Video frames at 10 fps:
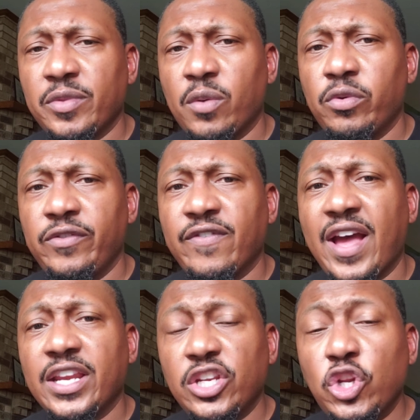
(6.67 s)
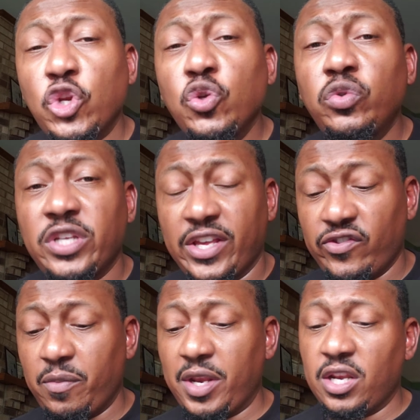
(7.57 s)
that we find in the New
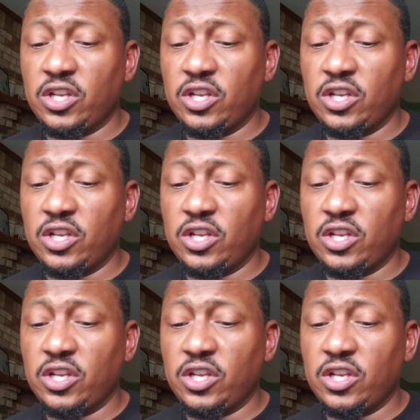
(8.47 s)
Testament.